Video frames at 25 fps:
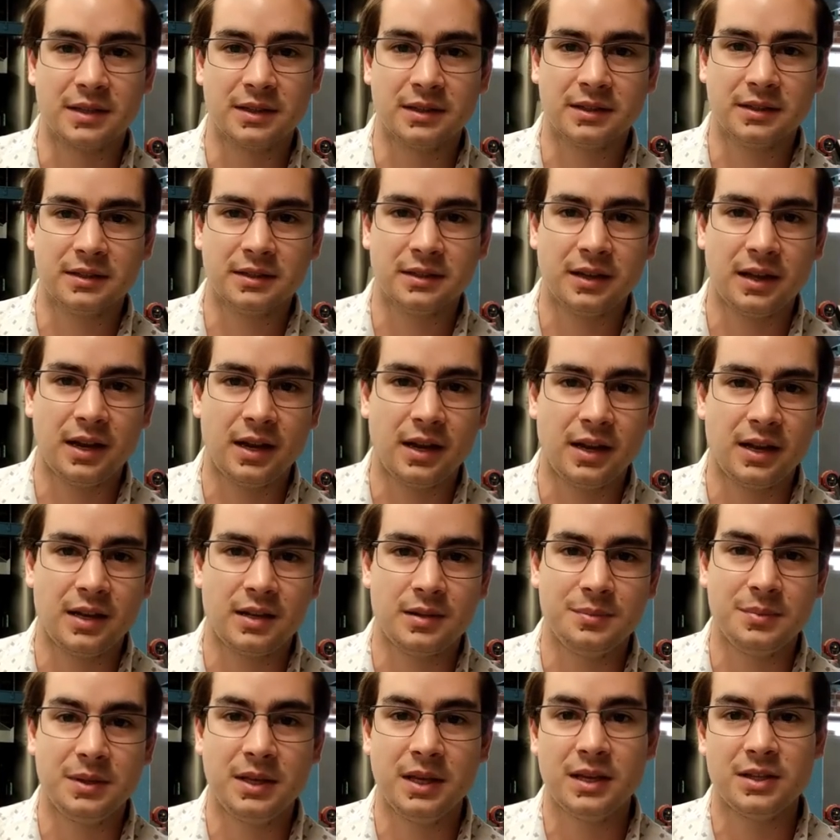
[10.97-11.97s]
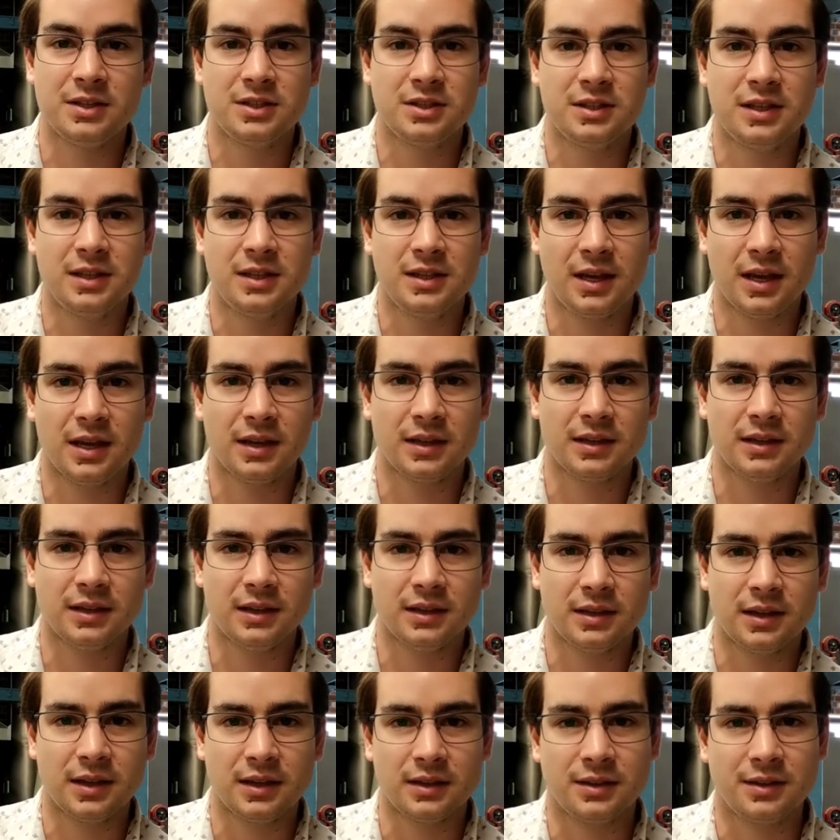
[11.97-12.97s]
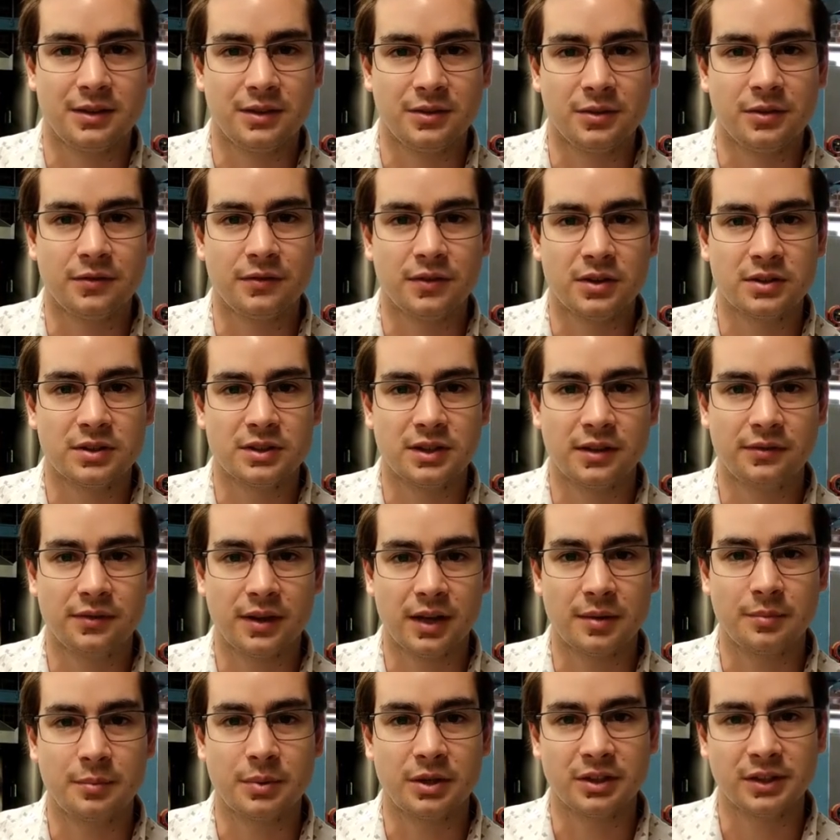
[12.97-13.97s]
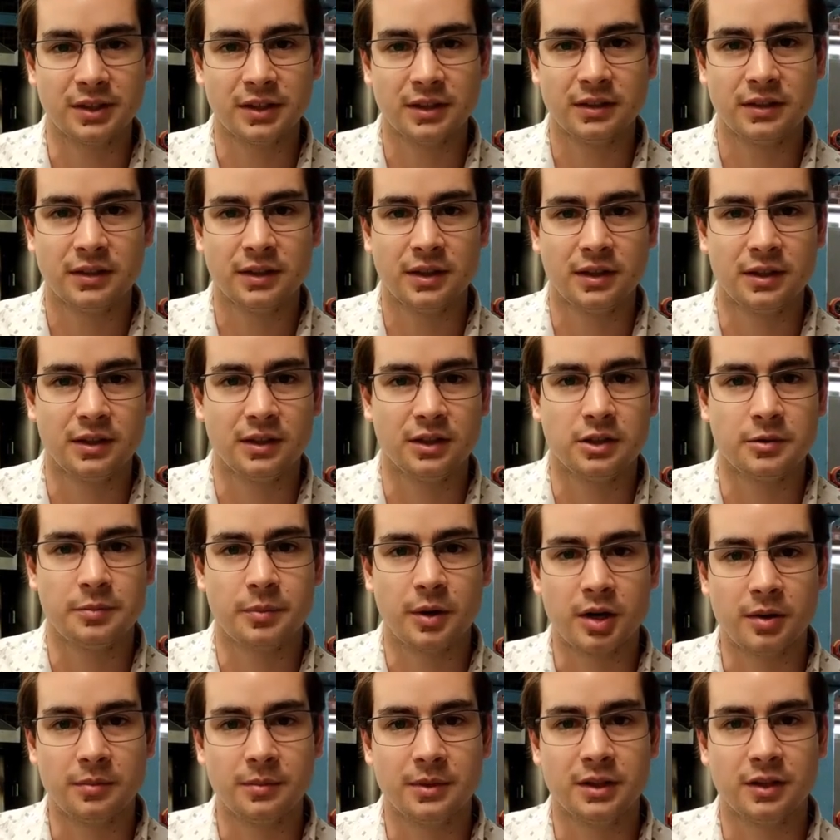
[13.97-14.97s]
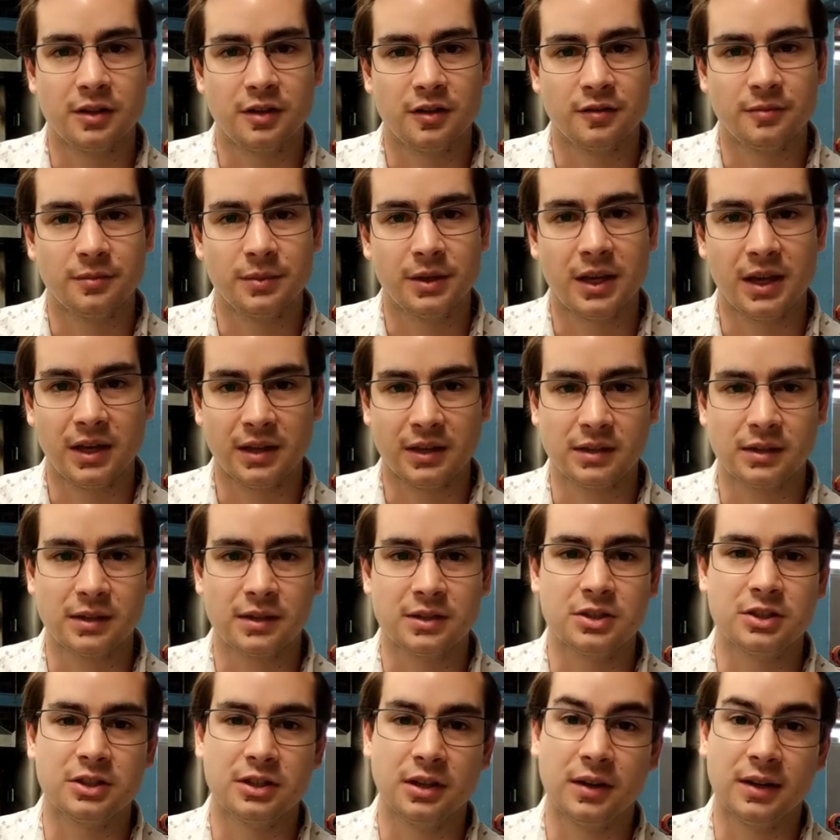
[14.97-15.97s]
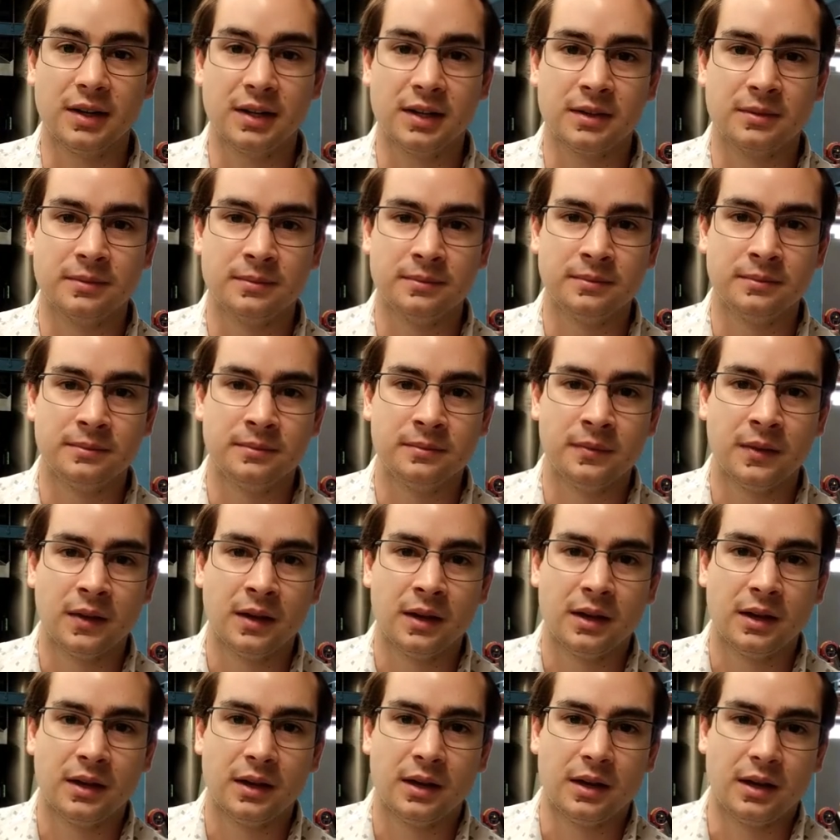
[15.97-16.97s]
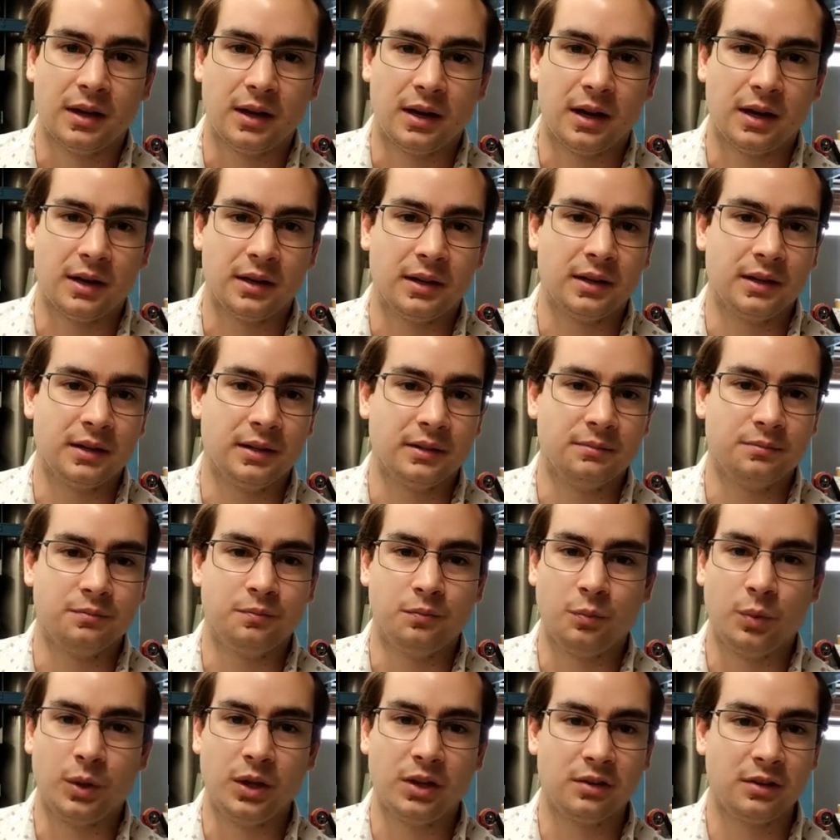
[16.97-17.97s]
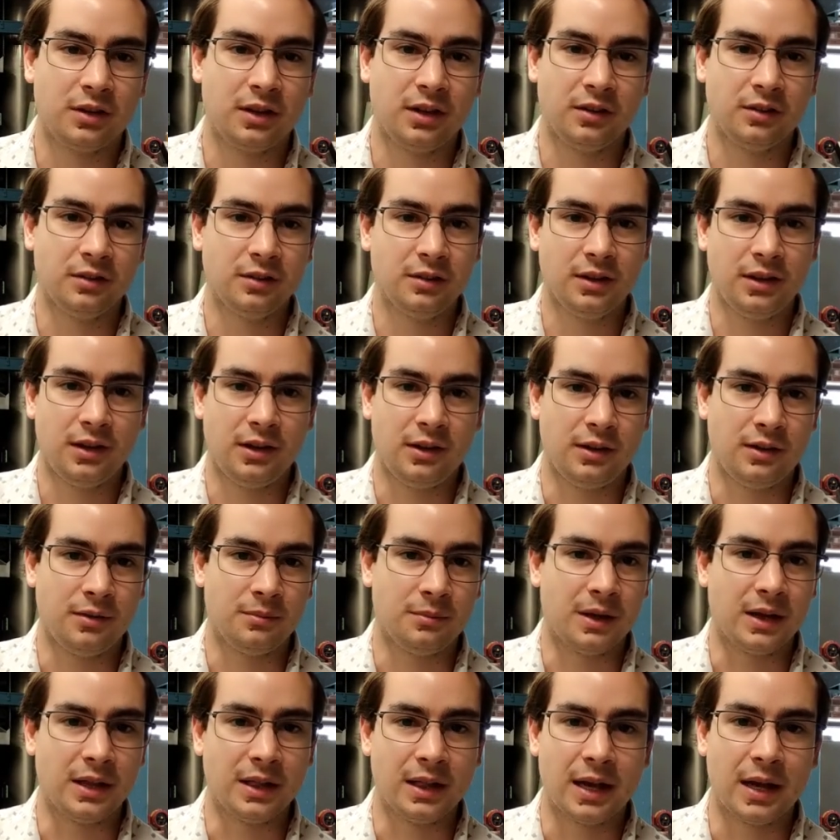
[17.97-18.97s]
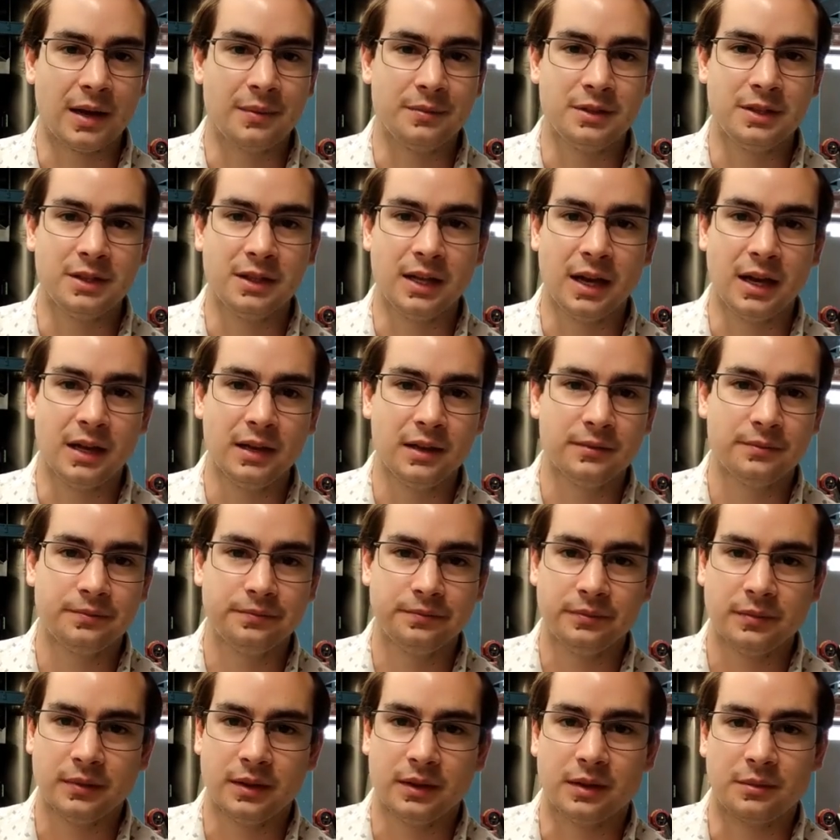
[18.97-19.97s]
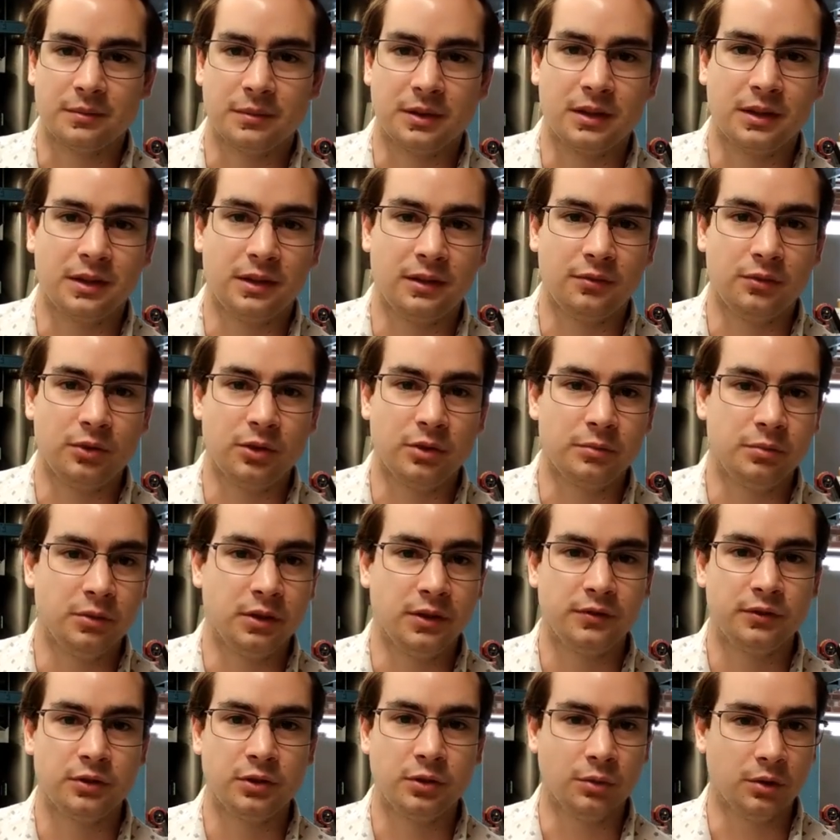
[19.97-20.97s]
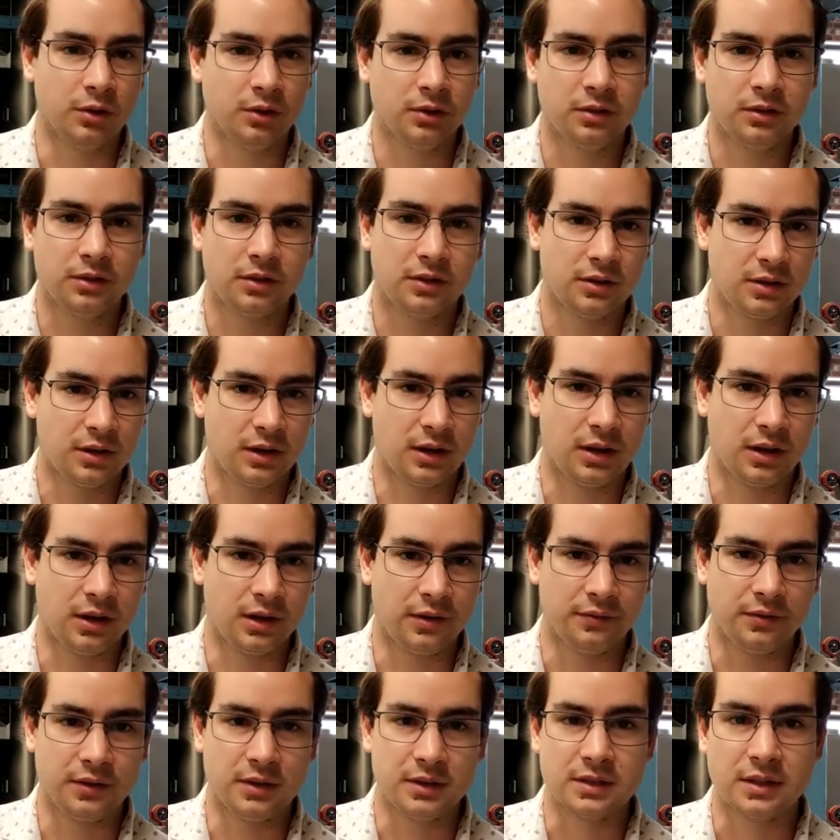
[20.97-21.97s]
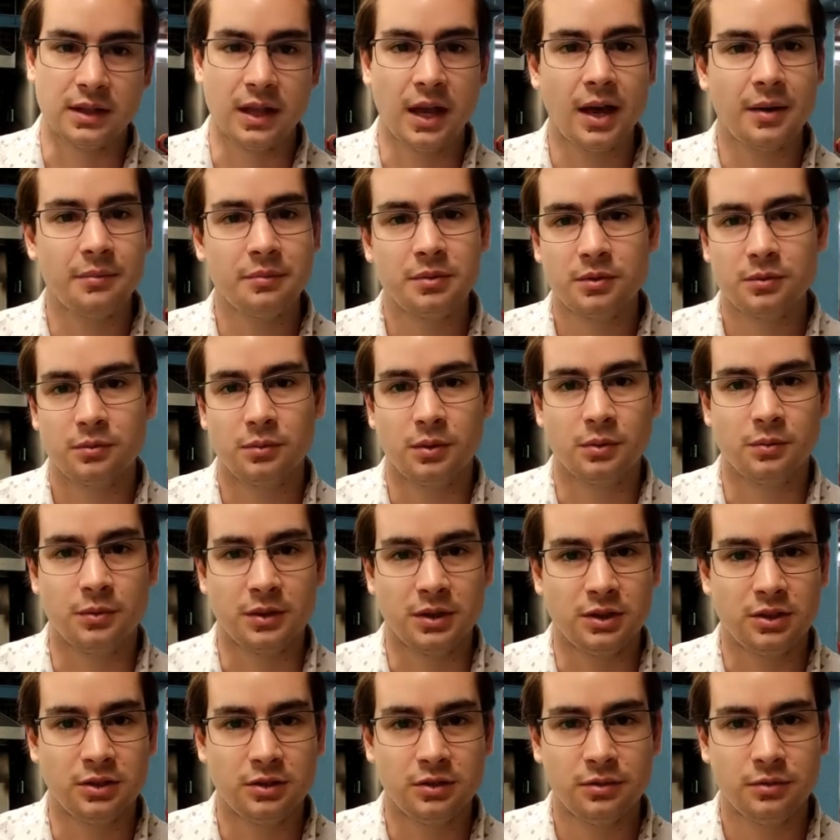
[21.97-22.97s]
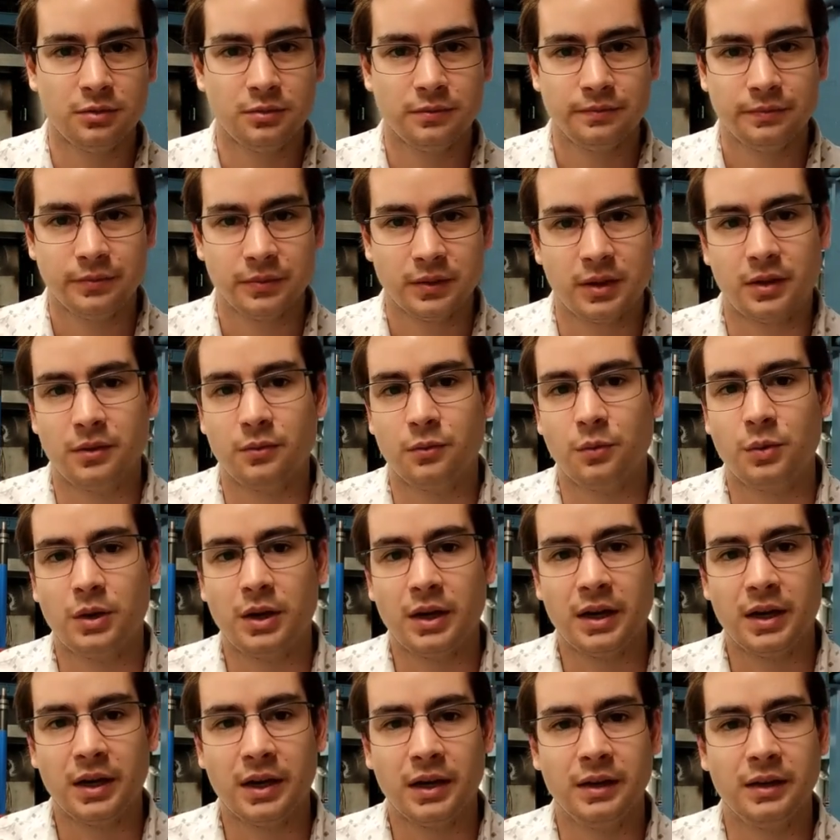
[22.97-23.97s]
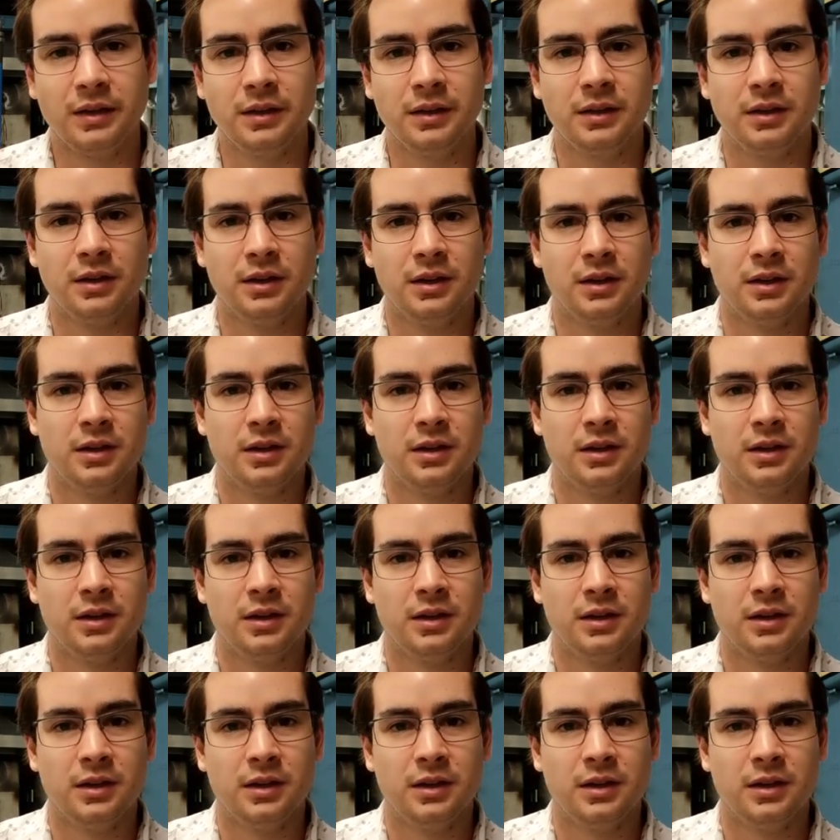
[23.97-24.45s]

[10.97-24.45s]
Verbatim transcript: Skinner, a PhD candidate at the University of Alberta in the Department of Mechanical Engineering. Uh, we are here in my lab today, and I'm going to give you a brief tour of this lab, what we do, and why